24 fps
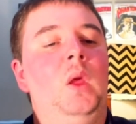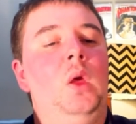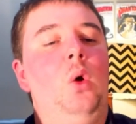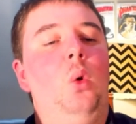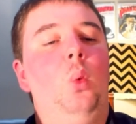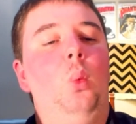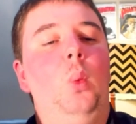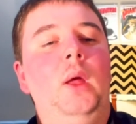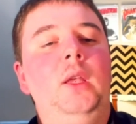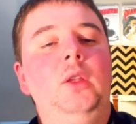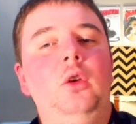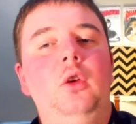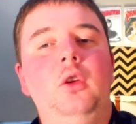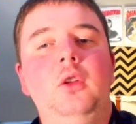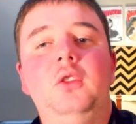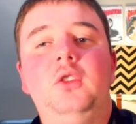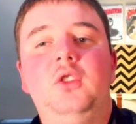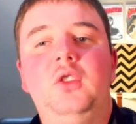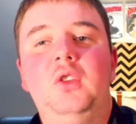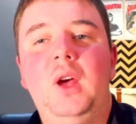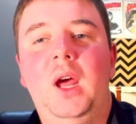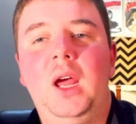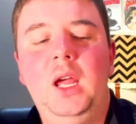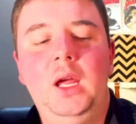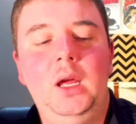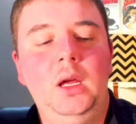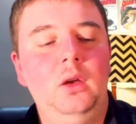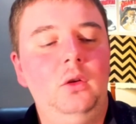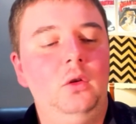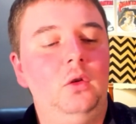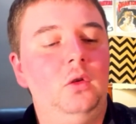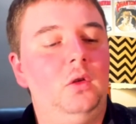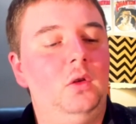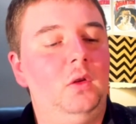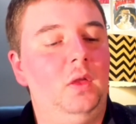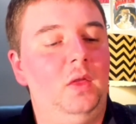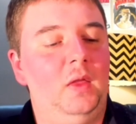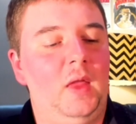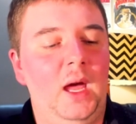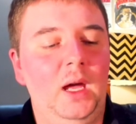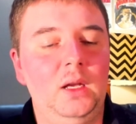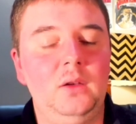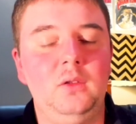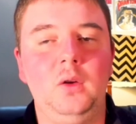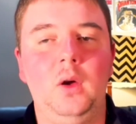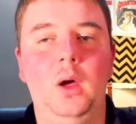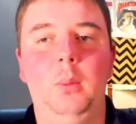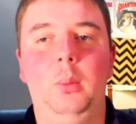when you change
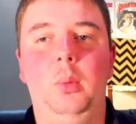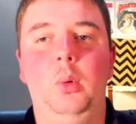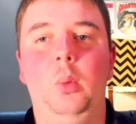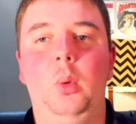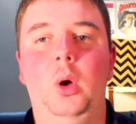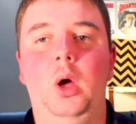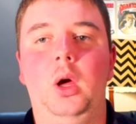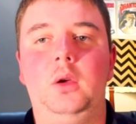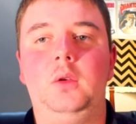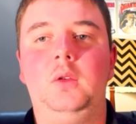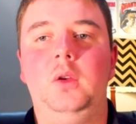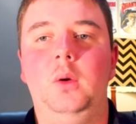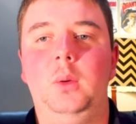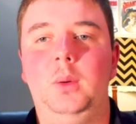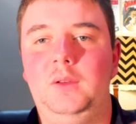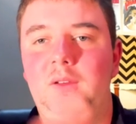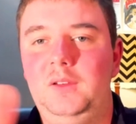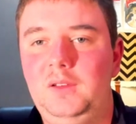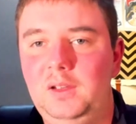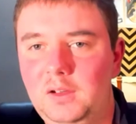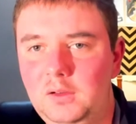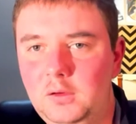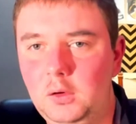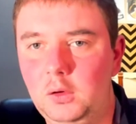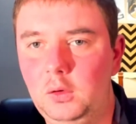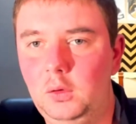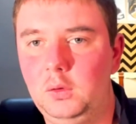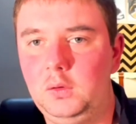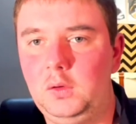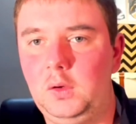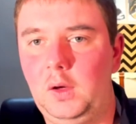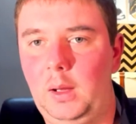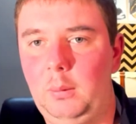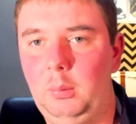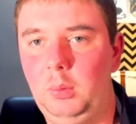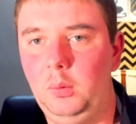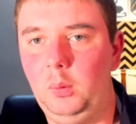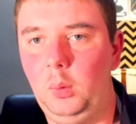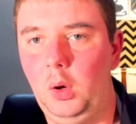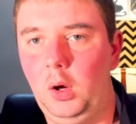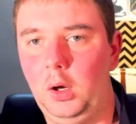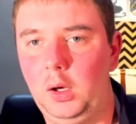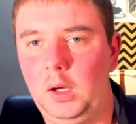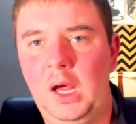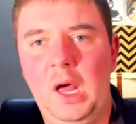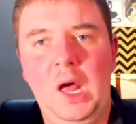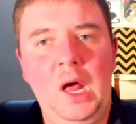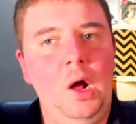that type of work to a digital type of
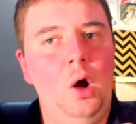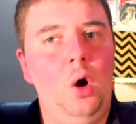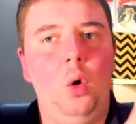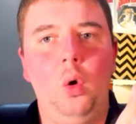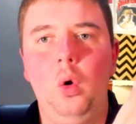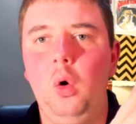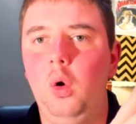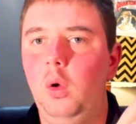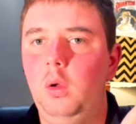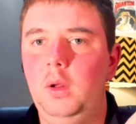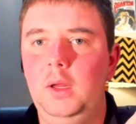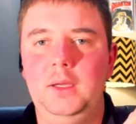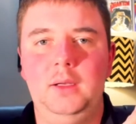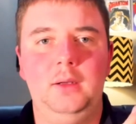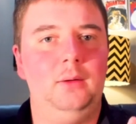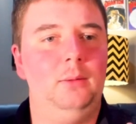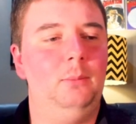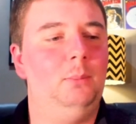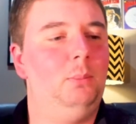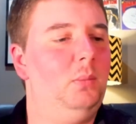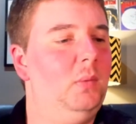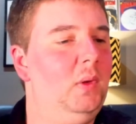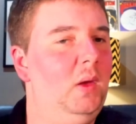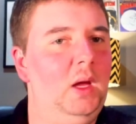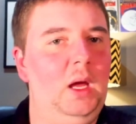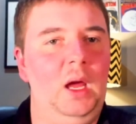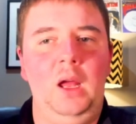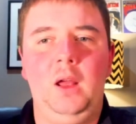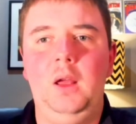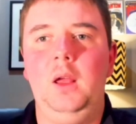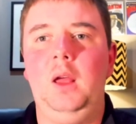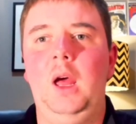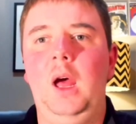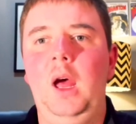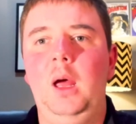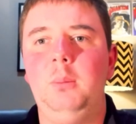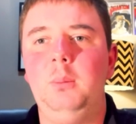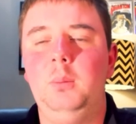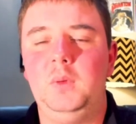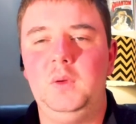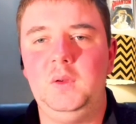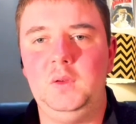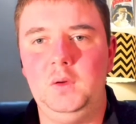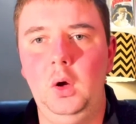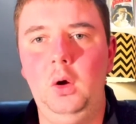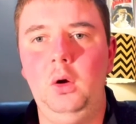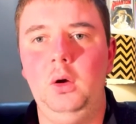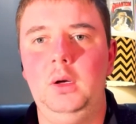work, all in
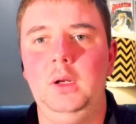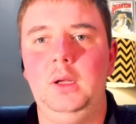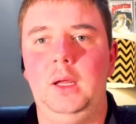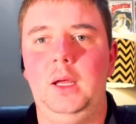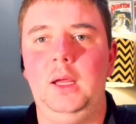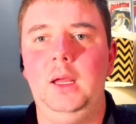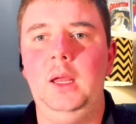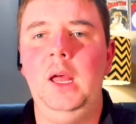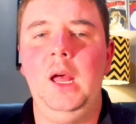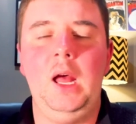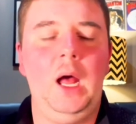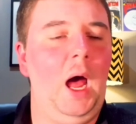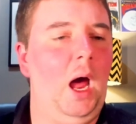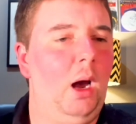abruptly,